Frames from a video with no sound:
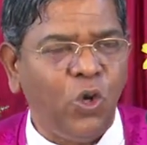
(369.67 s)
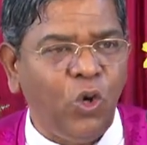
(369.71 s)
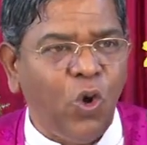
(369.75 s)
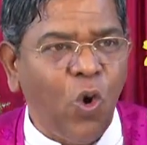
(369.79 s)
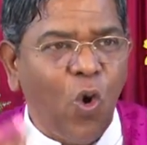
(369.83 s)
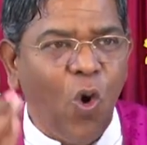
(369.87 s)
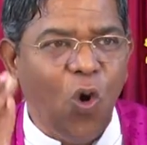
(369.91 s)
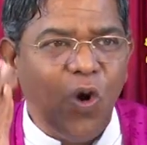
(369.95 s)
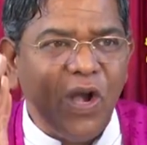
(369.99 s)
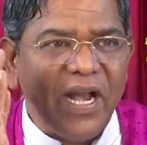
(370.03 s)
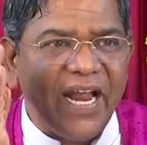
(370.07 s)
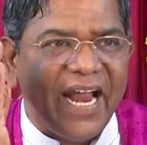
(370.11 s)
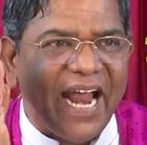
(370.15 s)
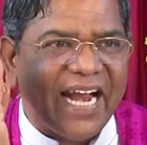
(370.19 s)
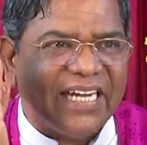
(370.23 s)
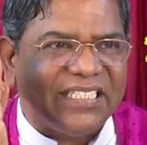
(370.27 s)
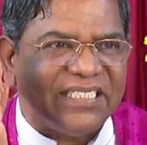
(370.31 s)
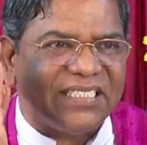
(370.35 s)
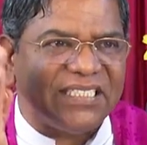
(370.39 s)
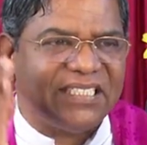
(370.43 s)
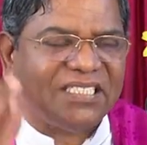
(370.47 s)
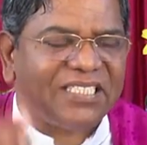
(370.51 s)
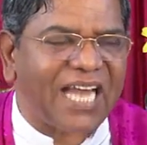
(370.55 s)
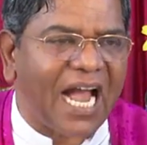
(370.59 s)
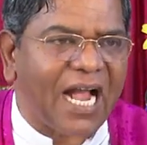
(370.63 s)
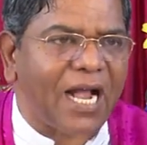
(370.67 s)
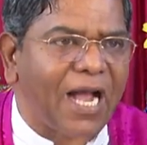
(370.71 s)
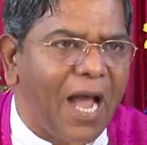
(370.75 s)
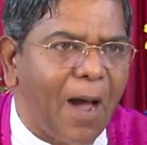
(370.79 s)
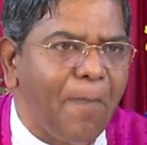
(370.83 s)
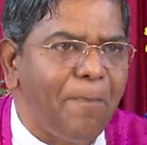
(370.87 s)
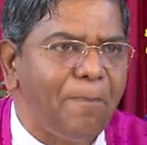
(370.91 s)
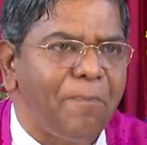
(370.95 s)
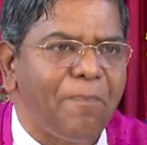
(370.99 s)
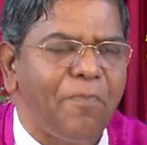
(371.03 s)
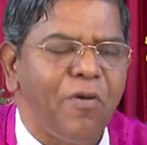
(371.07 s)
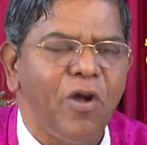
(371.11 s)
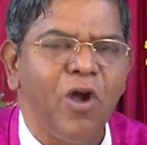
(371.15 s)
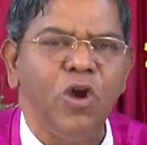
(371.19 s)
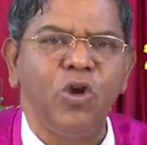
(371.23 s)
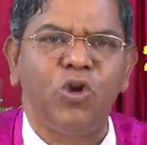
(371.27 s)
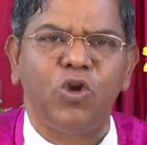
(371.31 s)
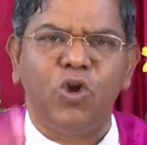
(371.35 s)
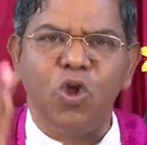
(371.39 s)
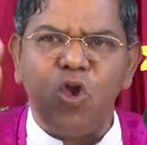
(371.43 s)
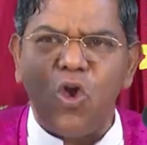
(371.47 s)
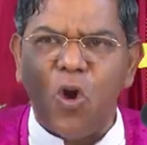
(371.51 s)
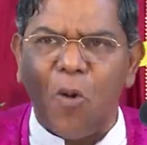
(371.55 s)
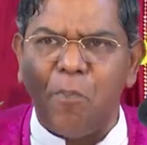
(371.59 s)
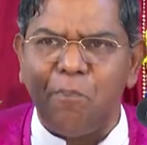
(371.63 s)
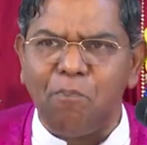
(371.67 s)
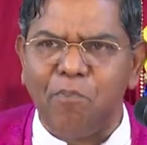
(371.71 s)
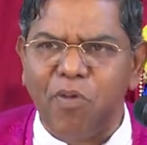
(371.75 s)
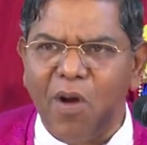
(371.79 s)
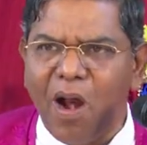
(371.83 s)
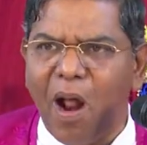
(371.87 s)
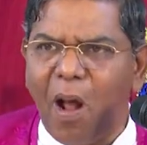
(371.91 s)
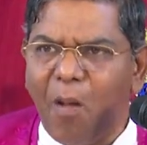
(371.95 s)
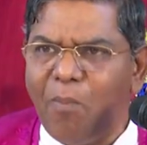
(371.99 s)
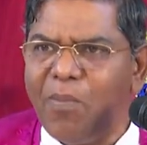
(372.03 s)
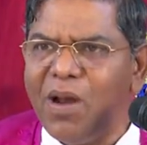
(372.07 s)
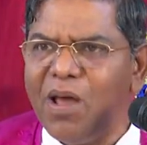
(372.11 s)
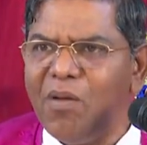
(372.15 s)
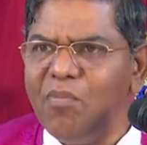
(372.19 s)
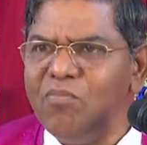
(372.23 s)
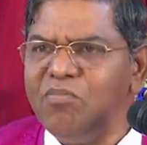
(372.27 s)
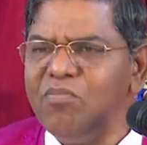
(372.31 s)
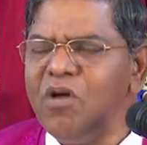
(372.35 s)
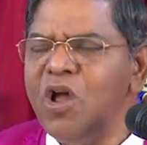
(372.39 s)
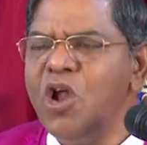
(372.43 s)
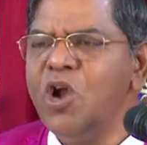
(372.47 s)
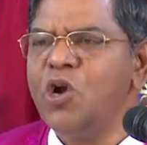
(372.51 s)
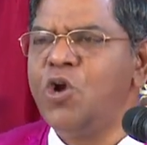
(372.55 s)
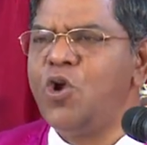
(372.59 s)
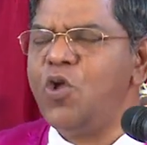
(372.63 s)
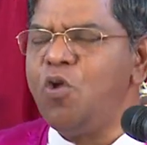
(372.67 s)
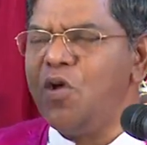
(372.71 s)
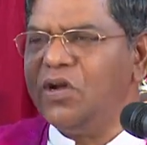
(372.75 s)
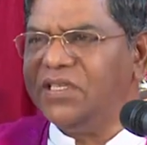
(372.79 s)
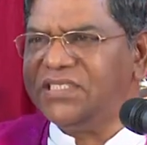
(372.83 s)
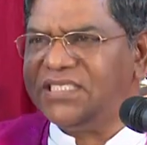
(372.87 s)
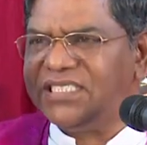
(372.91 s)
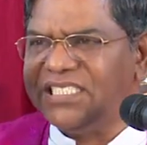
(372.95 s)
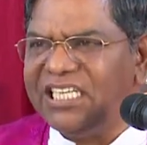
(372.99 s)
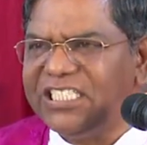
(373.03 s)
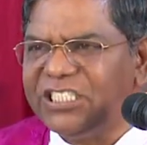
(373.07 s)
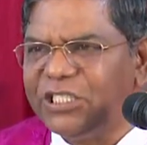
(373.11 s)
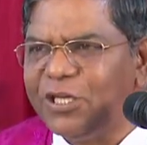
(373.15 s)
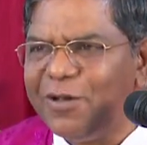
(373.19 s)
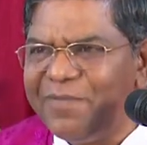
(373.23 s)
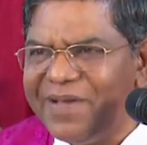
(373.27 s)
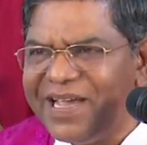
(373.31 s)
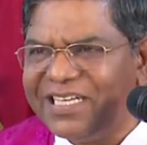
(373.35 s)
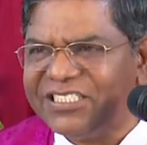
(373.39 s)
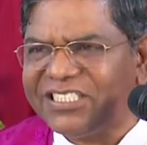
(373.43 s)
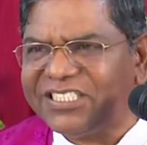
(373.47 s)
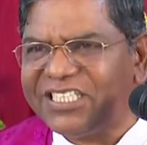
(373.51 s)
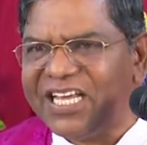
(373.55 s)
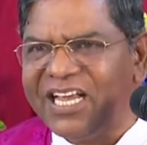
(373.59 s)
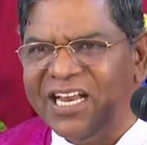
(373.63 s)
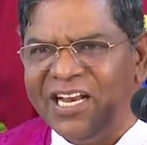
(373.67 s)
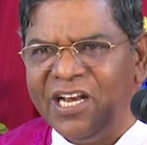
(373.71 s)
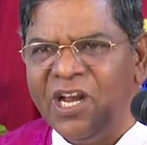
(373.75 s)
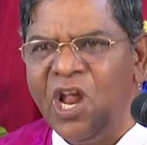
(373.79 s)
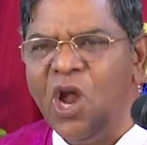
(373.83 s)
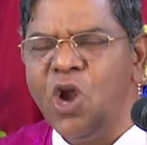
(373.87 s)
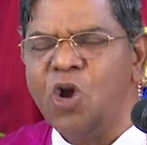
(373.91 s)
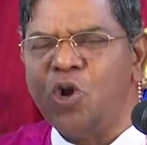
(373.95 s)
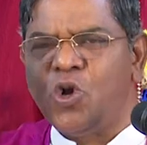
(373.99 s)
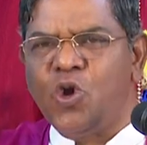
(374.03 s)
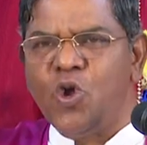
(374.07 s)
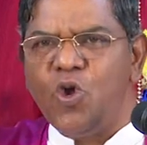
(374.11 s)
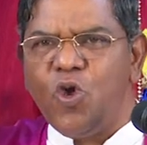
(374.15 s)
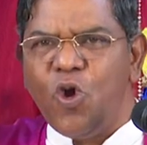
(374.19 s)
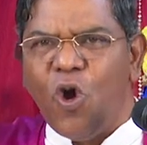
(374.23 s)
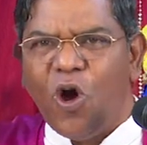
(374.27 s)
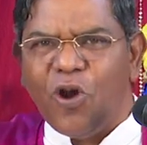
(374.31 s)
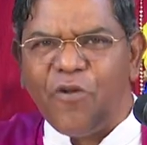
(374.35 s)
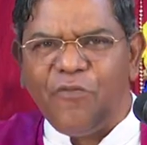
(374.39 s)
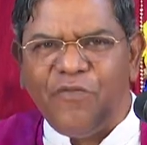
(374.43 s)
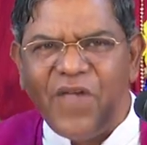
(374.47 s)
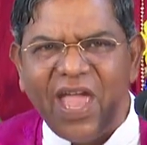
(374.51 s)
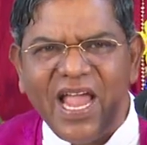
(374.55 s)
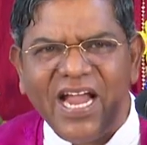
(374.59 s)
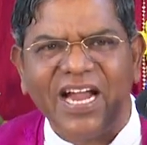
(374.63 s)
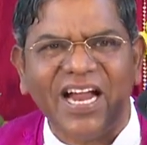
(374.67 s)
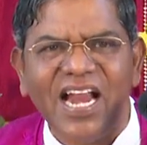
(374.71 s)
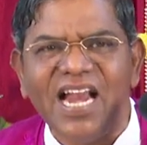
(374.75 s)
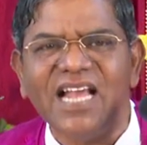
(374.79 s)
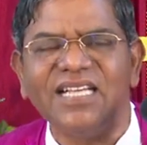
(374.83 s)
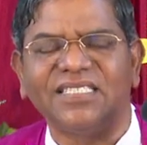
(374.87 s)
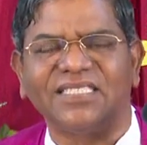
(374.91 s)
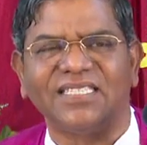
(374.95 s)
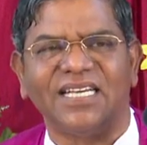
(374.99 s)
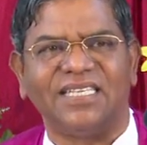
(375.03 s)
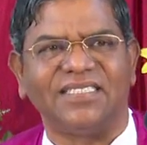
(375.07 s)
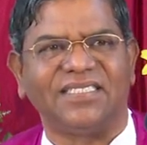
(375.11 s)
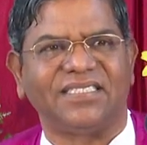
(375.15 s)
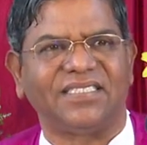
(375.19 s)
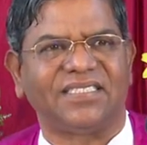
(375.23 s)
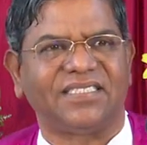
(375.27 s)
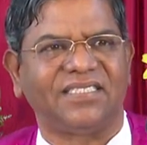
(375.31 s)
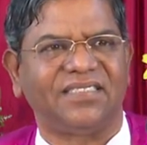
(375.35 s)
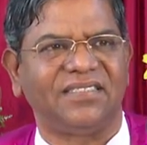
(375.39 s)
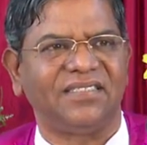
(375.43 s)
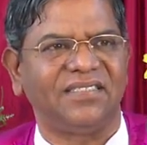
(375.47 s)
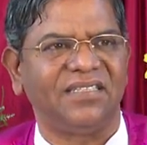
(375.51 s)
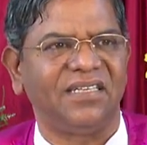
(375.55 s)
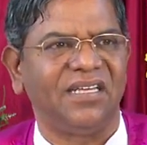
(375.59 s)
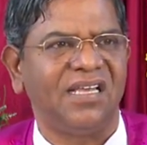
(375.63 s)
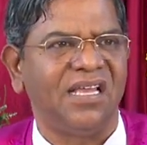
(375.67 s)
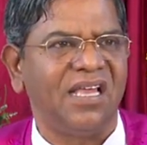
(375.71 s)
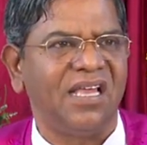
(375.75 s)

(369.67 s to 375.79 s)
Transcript: Don't get stuck up to your problem, to your situation, to your weaknesses.